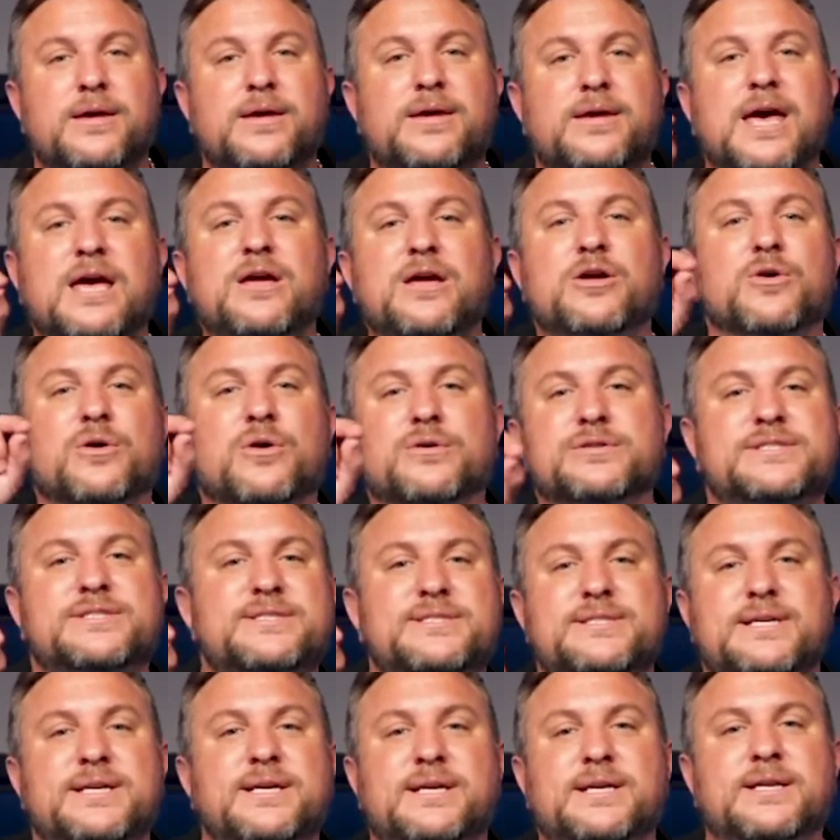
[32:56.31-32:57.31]
Get your
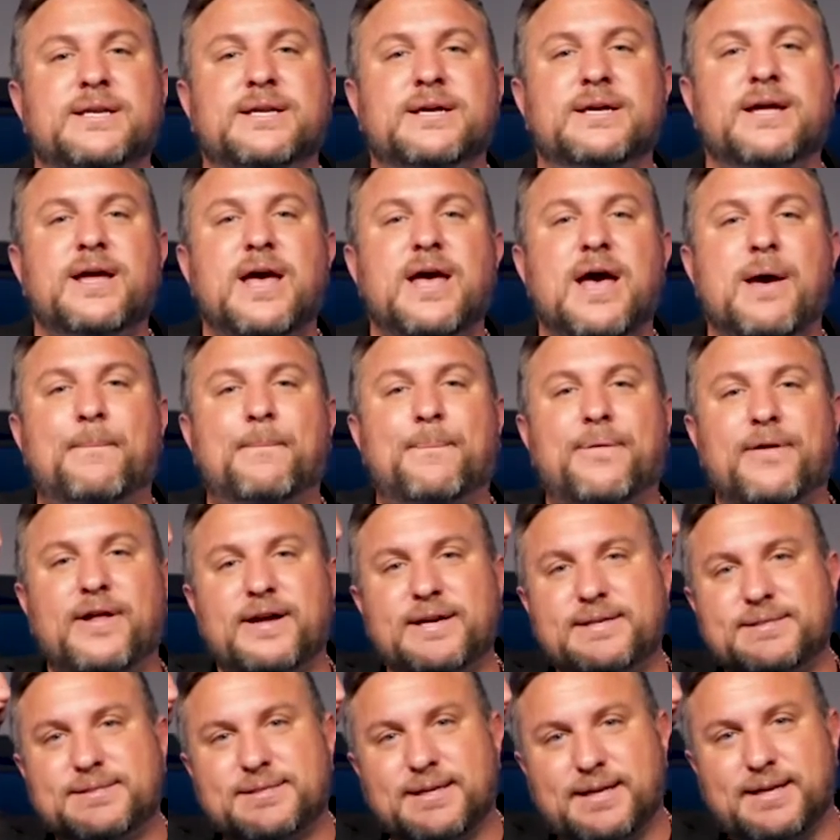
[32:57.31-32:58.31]
seed and
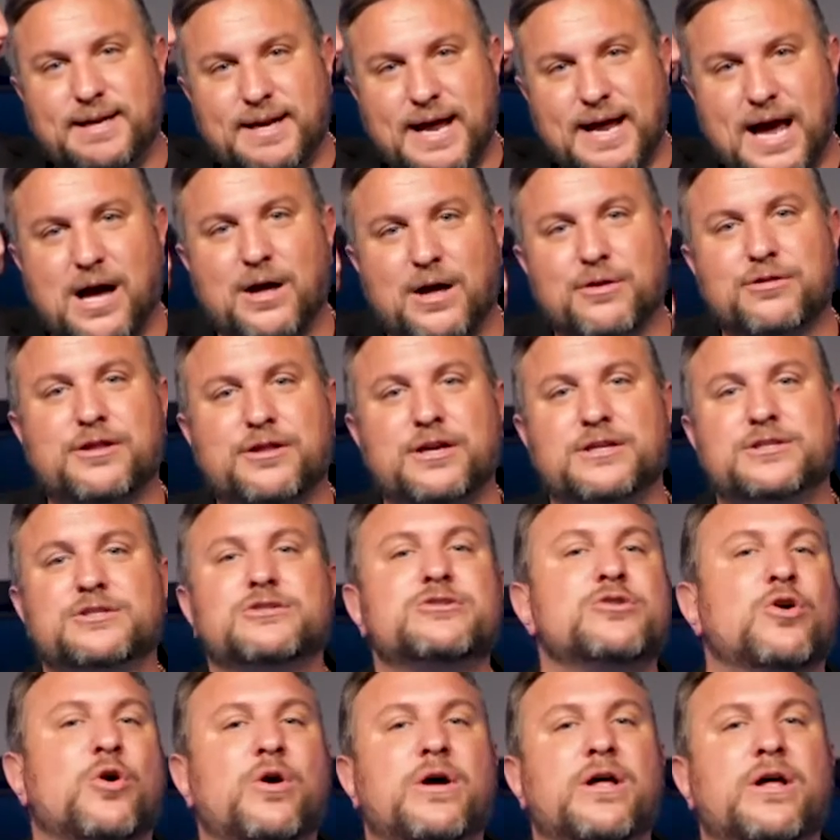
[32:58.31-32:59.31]
place it in healthy
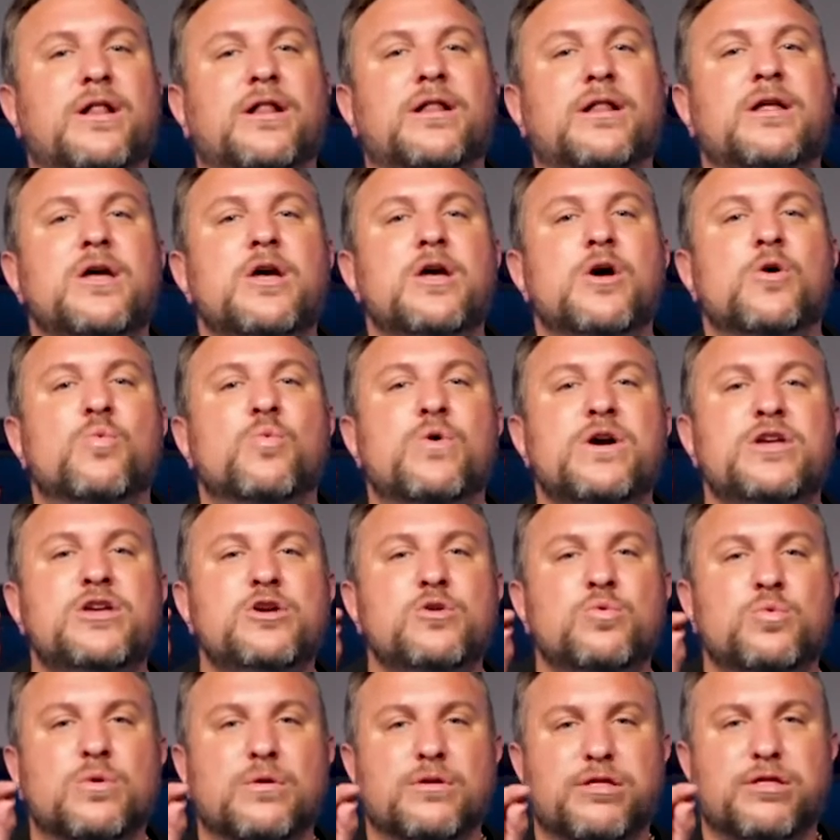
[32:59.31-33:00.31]
soil where
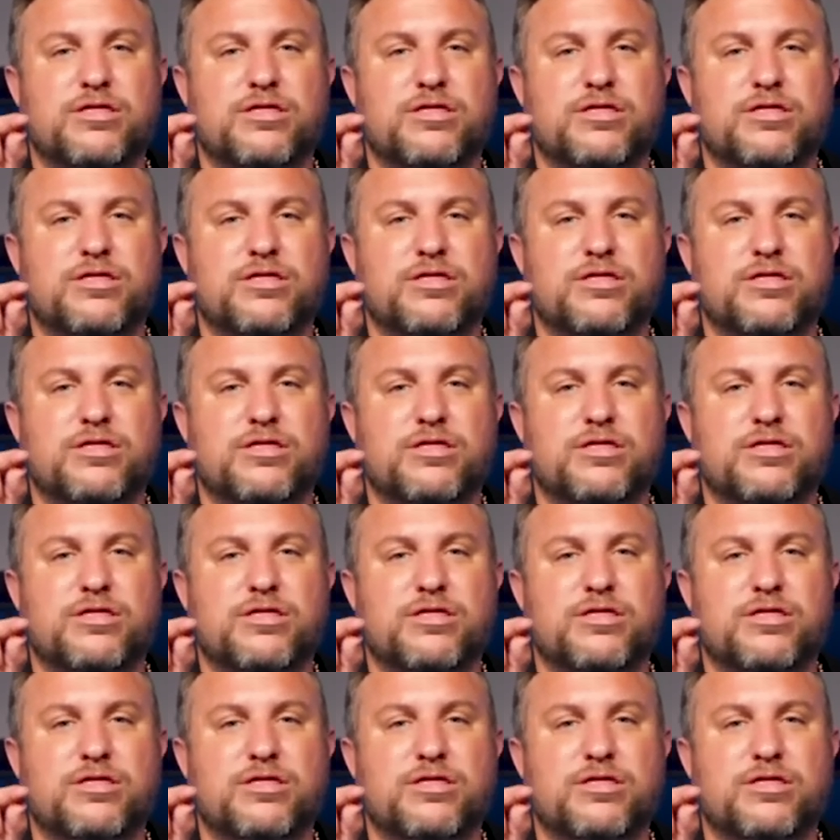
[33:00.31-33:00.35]
you will